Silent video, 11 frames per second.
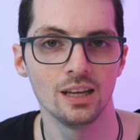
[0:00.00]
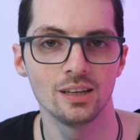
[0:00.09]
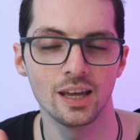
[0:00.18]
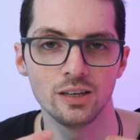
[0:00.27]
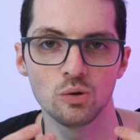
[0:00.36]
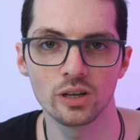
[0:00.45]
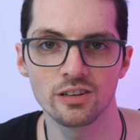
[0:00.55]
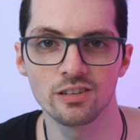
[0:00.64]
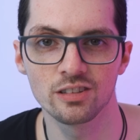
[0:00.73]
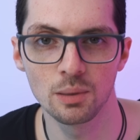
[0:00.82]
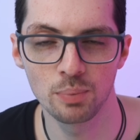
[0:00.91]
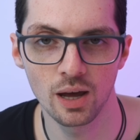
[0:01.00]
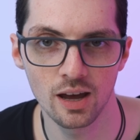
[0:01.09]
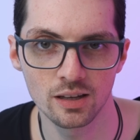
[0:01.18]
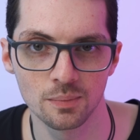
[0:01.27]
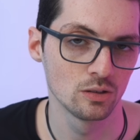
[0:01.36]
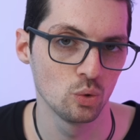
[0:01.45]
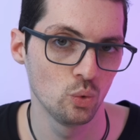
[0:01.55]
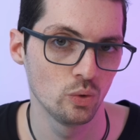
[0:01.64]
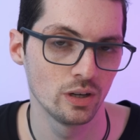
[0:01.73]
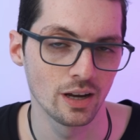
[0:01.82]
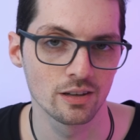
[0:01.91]
then you can just skip ahead to
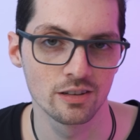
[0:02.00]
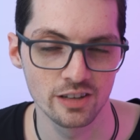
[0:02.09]
the next